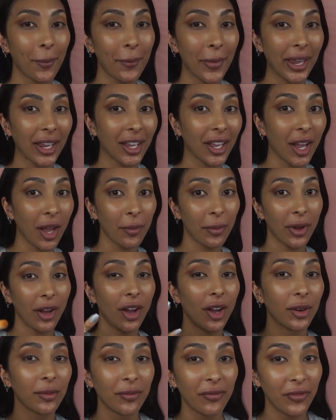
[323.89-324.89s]
makeup
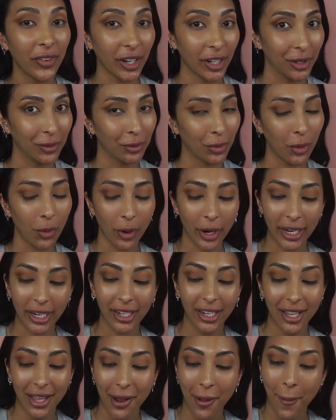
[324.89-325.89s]
on fucking
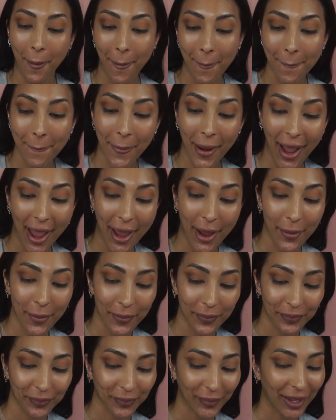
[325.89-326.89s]
point, but
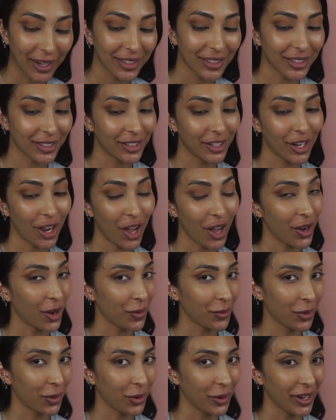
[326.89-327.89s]
it's not
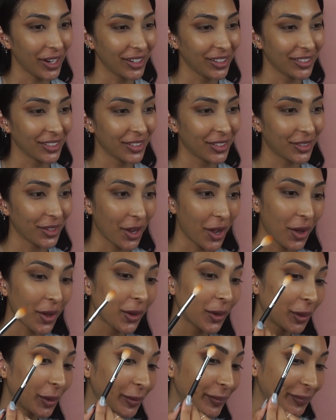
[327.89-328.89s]
on point,
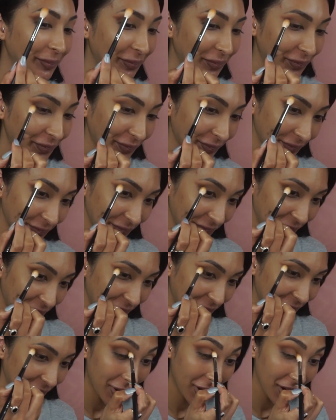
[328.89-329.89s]
so.
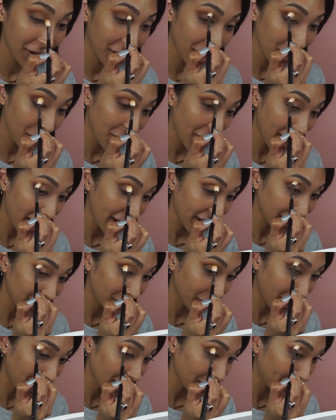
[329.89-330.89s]
But you know what? As
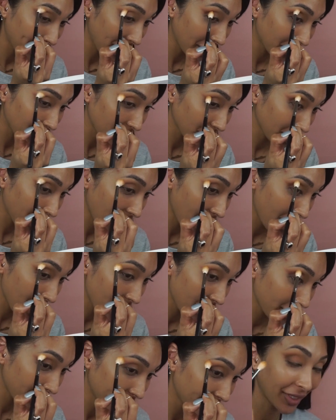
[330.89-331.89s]
far as pictures
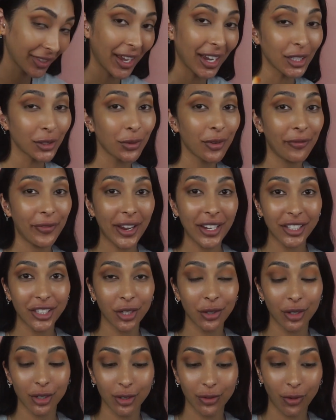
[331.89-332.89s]
go, that's what
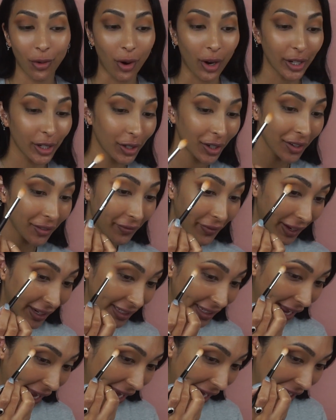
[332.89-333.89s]
Facetune is for. You can
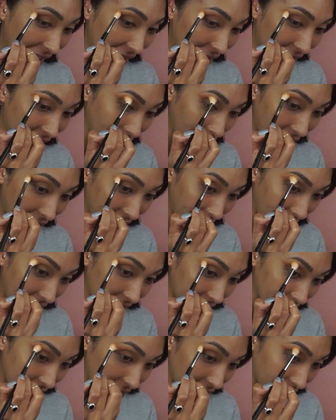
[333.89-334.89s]
fix anything on
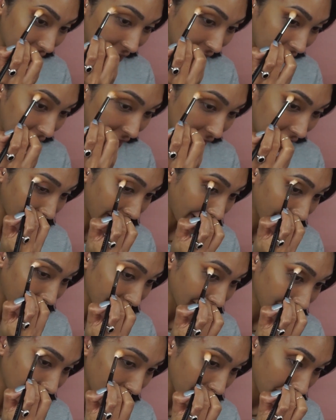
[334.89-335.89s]
Facetune. I
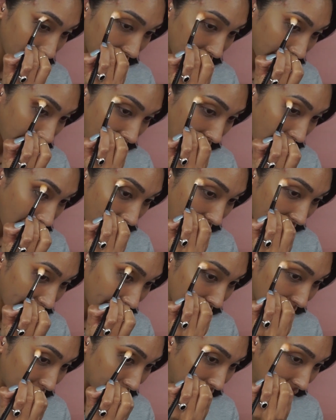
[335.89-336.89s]
can smooth it out. I
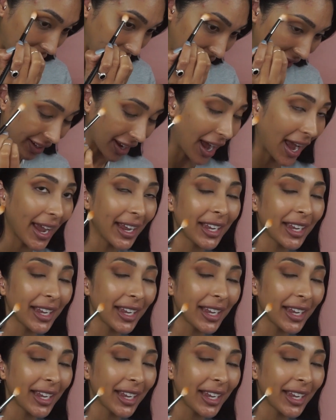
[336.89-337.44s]
can blend